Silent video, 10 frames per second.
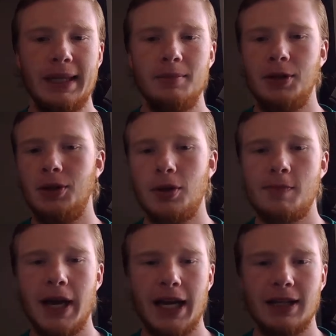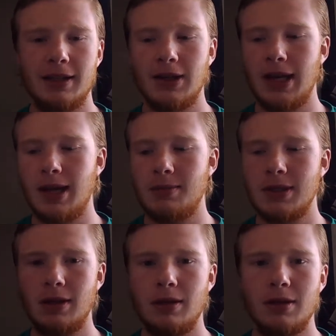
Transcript: I mean, look back at their games. Like,